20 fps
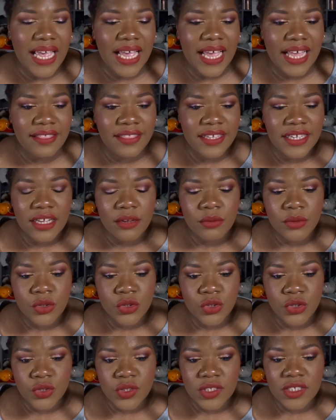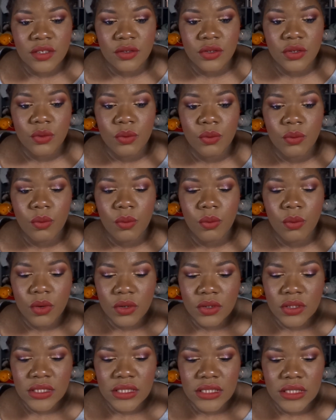I think I want to use it
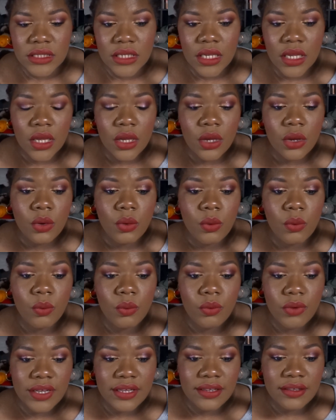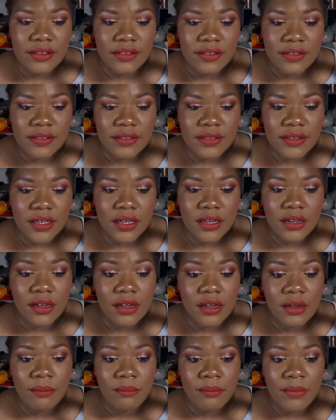once with
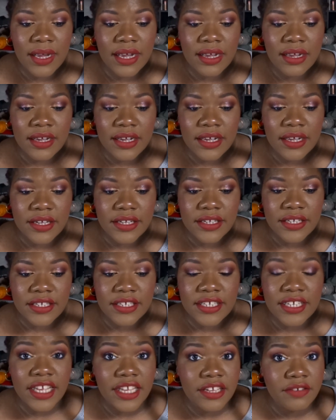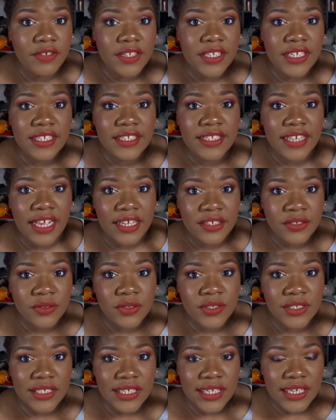my KVD Dazzle
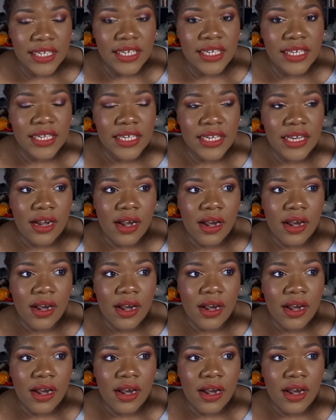Stick,